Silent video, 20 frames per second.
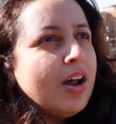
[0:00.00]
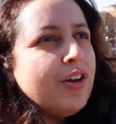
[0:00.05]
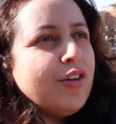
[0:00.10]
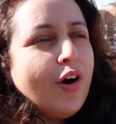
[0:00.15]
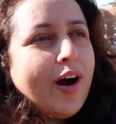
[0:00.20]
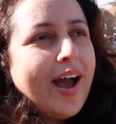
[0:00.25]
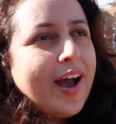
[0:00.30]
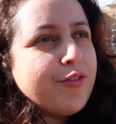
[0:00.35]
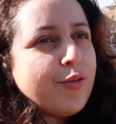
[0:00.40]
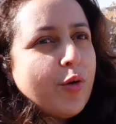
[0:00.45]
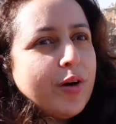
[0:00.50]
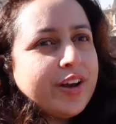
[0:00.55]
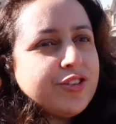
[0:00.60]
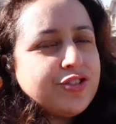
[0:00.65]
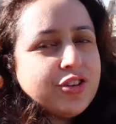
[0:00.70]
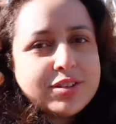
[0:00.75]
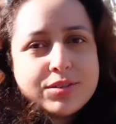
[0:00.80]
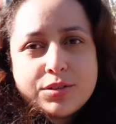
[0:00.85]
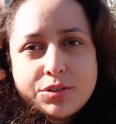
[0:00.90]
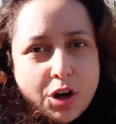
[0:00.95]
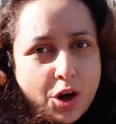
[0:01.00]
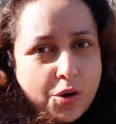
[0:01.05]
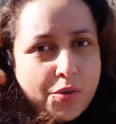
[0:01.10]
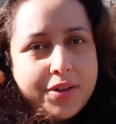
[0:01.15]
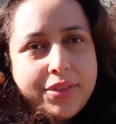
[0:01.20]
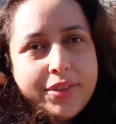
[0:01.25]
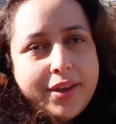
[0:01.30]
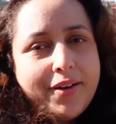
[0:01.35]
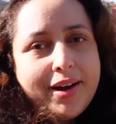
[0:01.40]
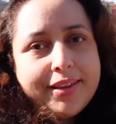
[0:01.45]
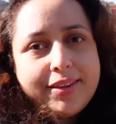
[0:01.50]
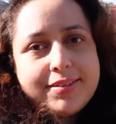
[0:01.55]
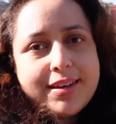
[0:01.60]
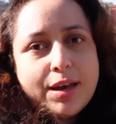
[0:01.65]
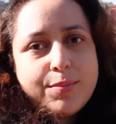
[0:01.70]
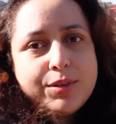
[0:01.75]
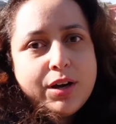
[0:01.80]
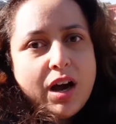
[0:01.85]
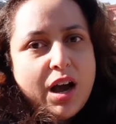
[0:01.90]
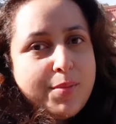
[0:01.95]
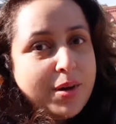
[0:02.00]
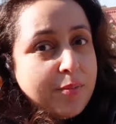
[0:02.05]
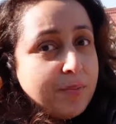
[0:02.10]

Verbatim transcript: not everyone can just go in there at the same time